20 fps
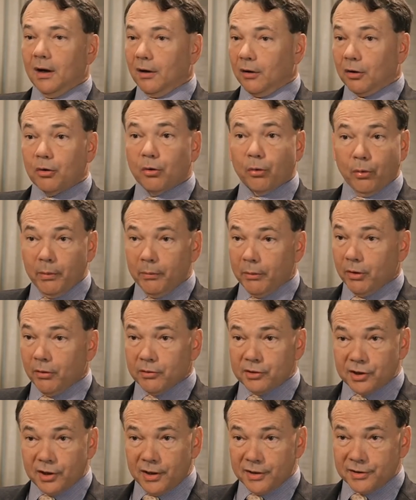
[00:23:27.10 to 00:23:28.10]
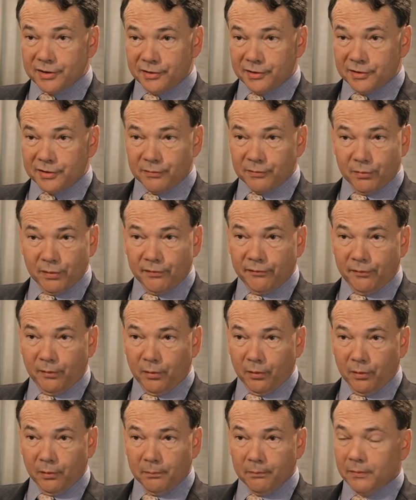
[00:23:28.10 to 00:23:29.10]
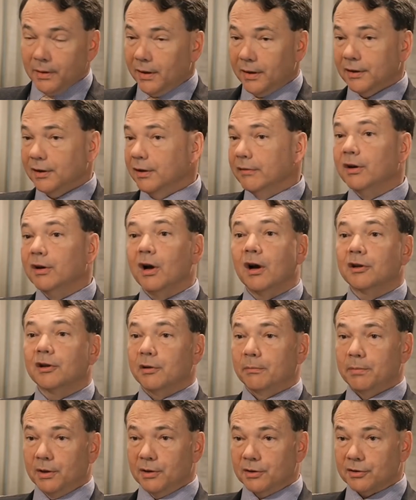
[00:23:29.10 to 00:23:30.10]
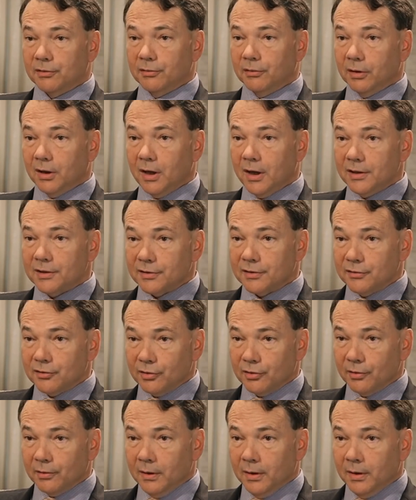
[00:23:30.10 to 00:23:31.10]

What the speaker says: criminal justice reform, and even occupational licensure,